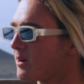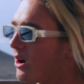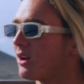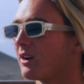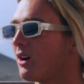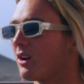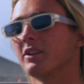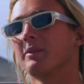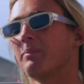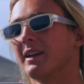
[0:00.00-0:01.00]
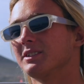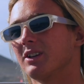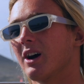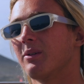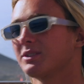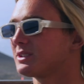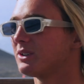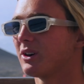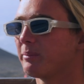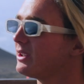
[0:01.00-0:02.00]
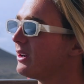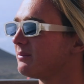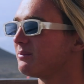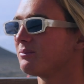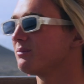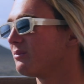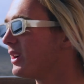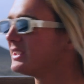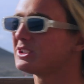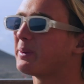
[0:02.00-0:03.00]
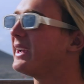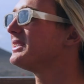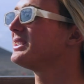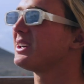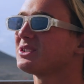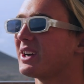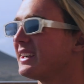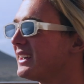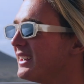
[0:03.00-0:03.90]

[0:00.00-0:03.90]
all on the place, you know. I was still a bit on space, you know, trying to